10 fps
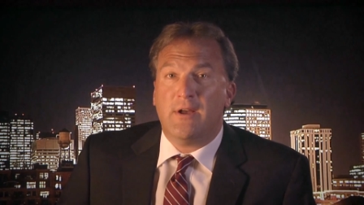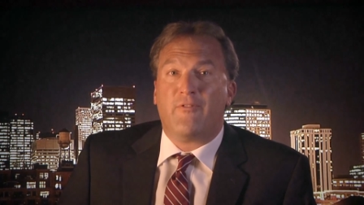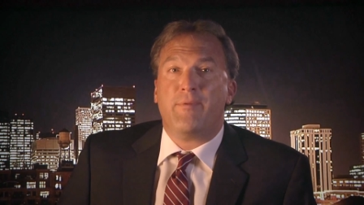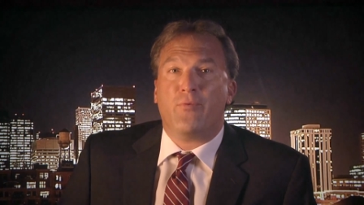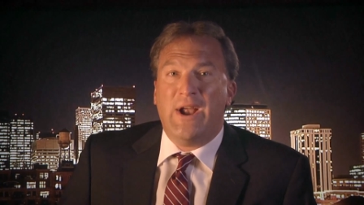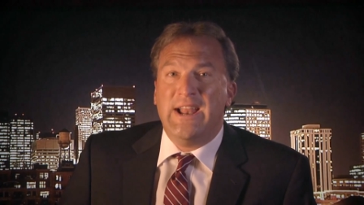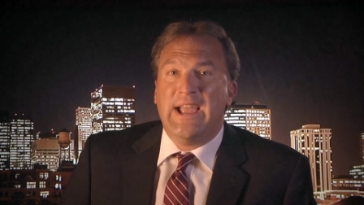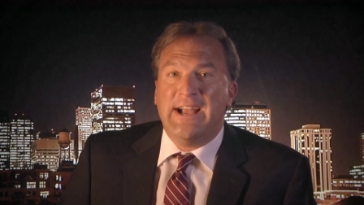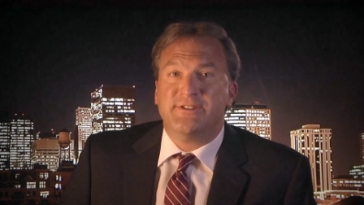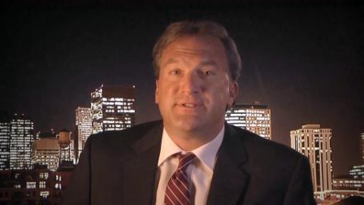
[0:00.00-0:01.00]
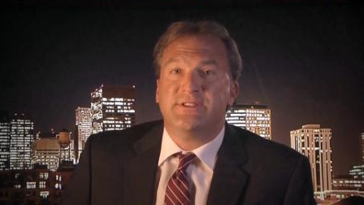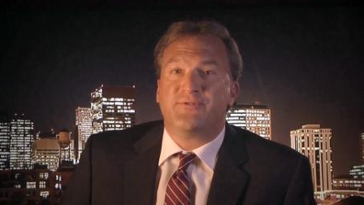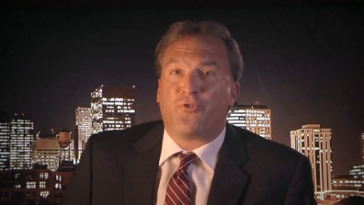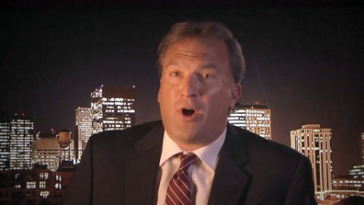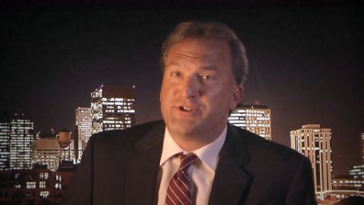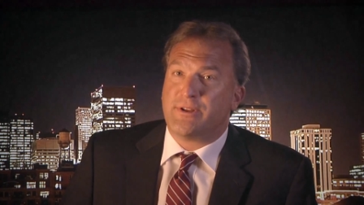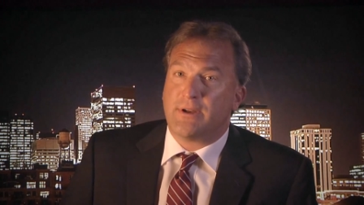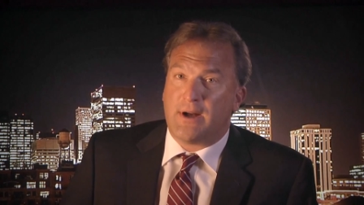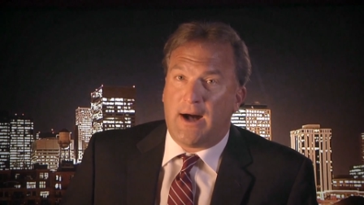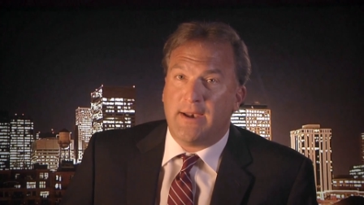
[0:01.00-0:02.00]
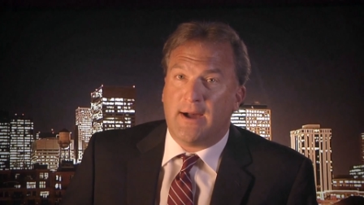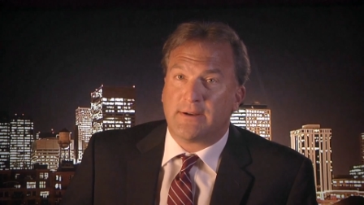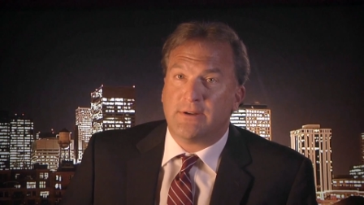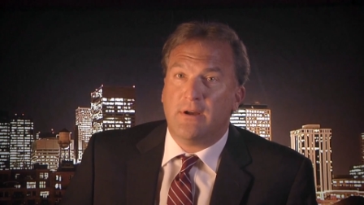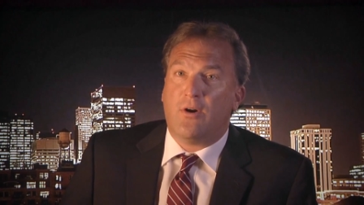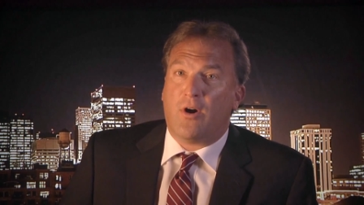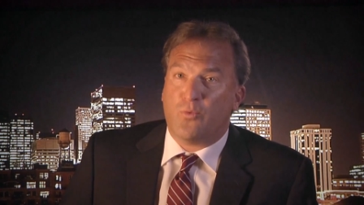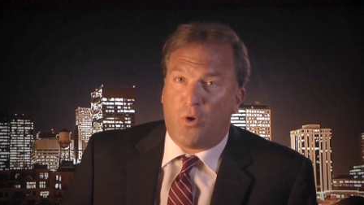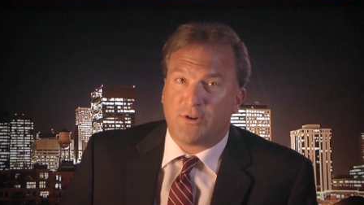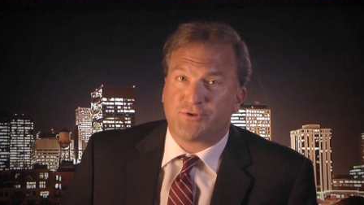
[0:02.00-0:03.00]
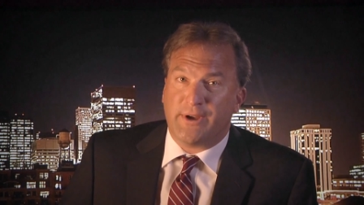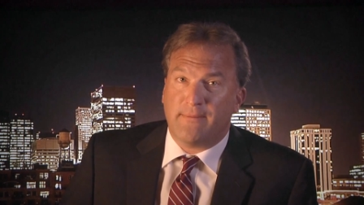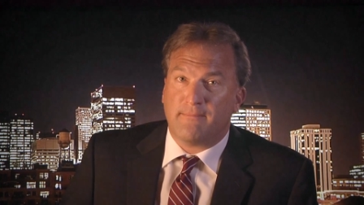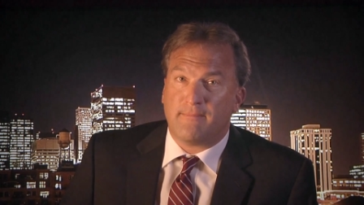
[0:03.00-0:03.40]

from the rating agency's fraudulent conduct on Wall Street.